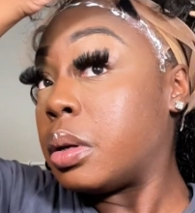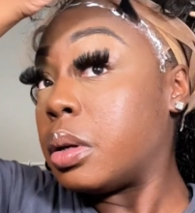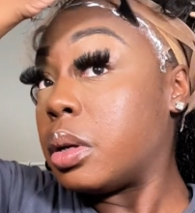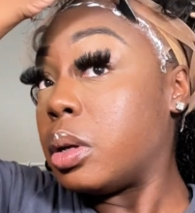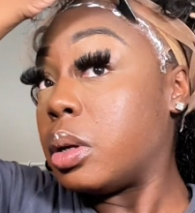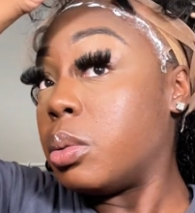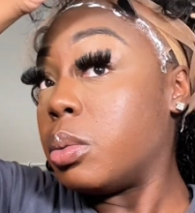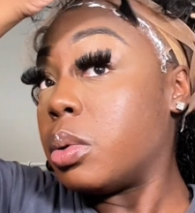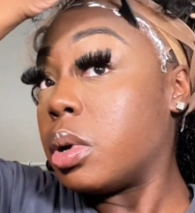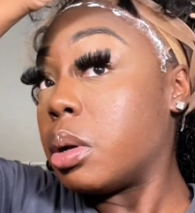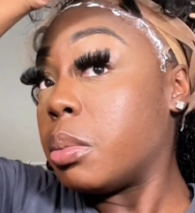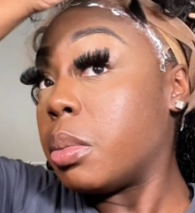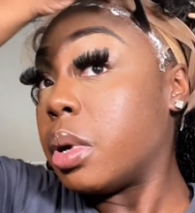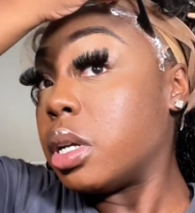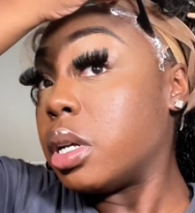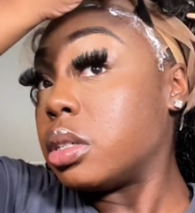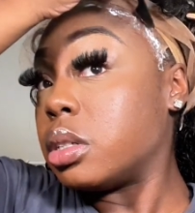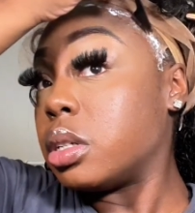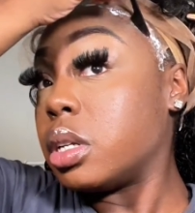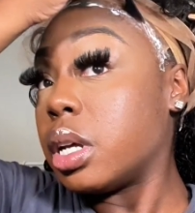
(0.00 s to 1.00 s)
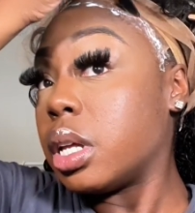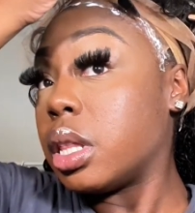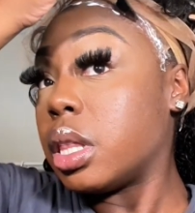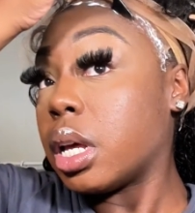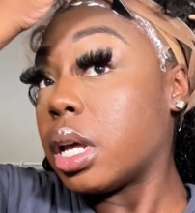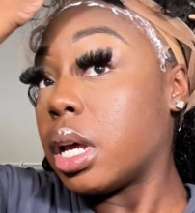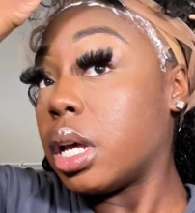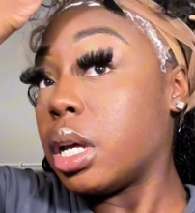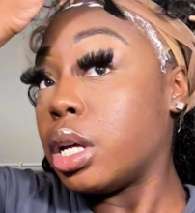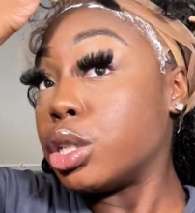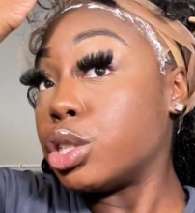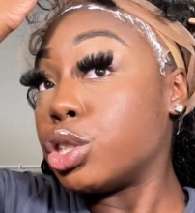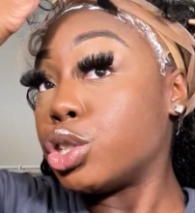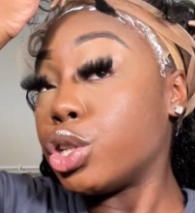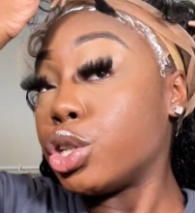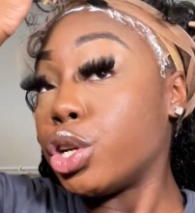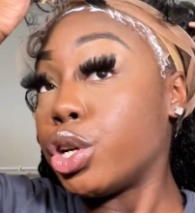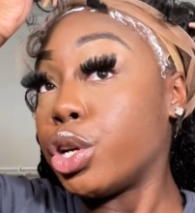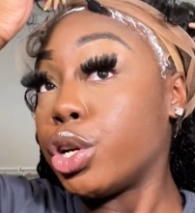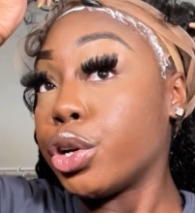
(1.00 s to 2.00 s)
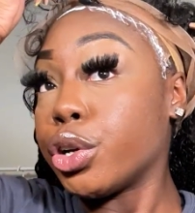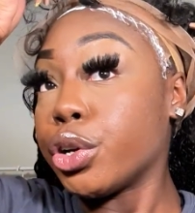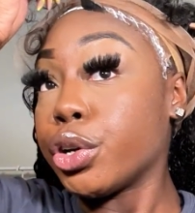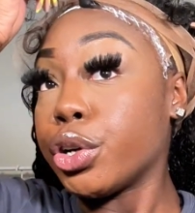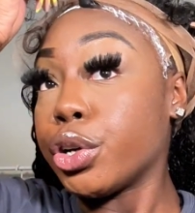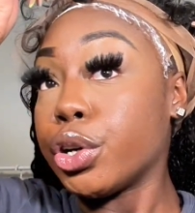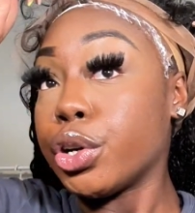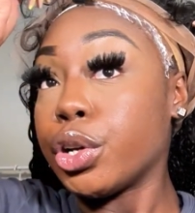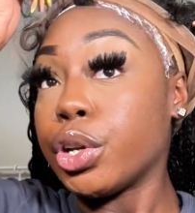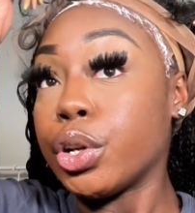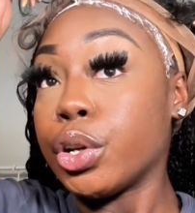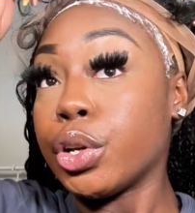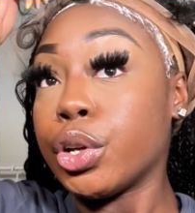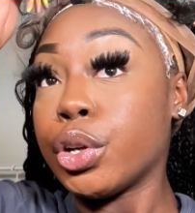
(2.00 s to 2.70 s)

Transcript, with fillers: You want to make sure that thing is secured.